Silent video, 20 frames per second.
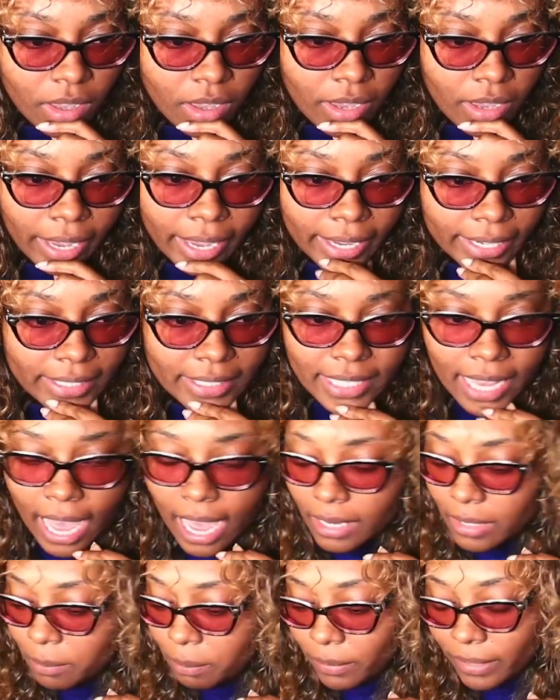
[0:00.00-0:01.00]
Ain't
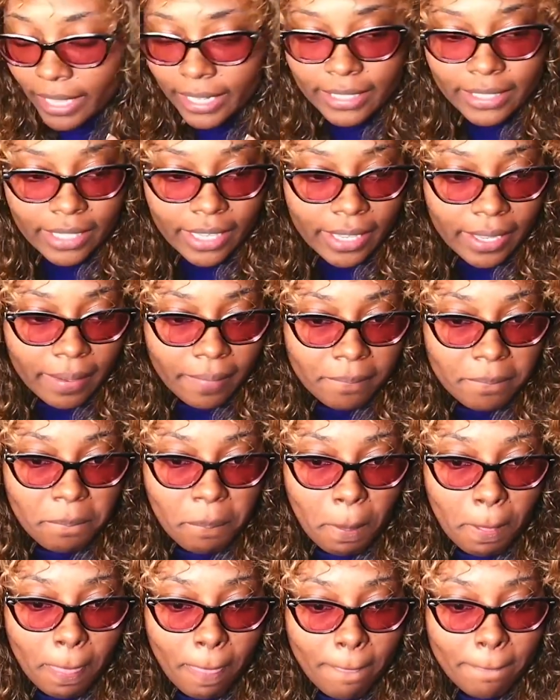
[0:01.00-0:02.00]
time to play yet.
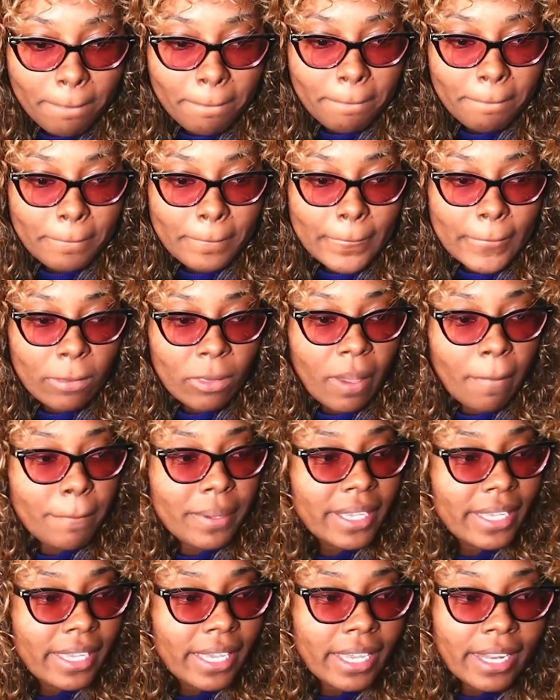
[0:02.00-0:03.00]

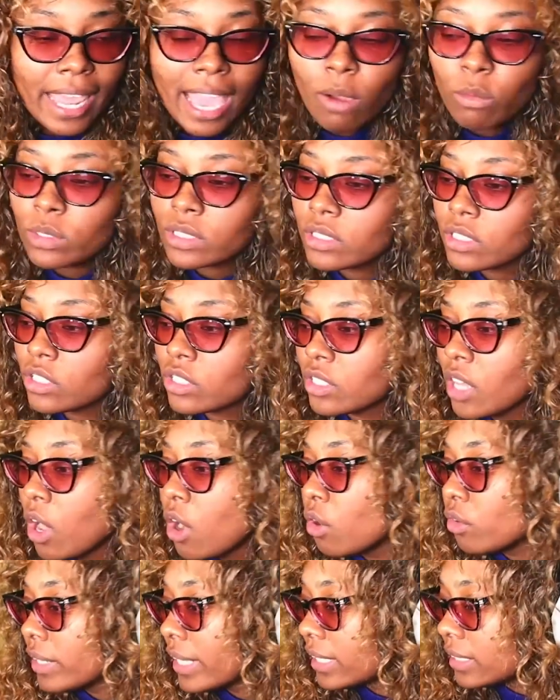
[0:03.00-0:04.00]
But yeah, that was the
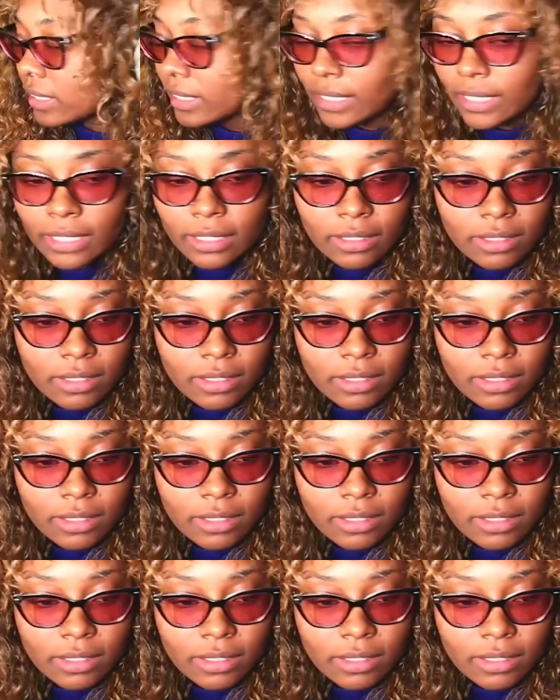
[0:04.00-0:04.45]
song that leaked.